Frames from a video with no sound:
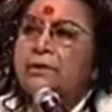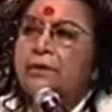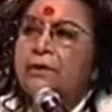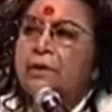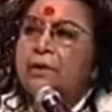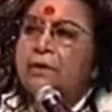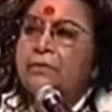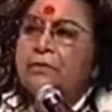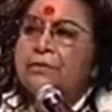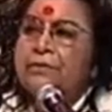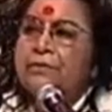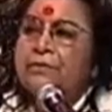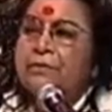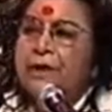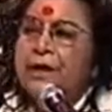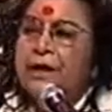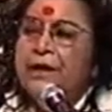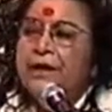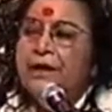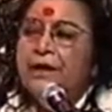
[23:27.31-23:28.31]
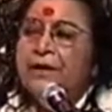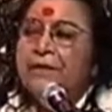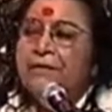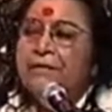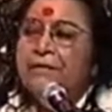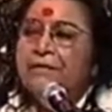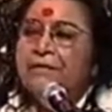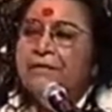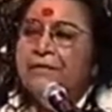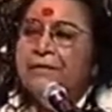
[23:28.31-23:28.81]
of divine love,
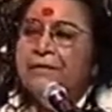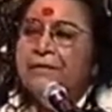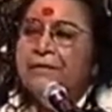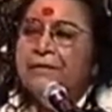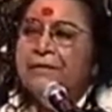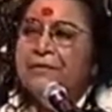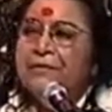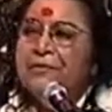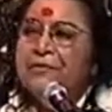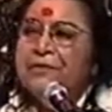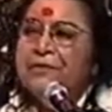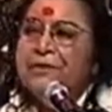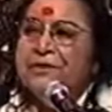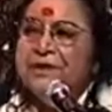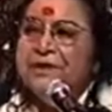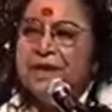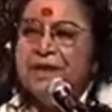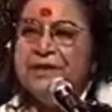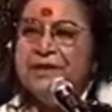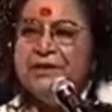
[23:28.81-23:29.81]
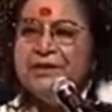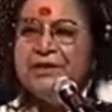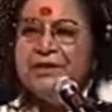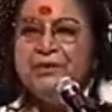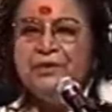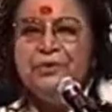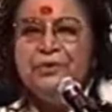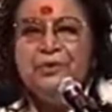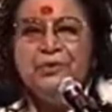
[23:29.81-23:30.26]
which guides you,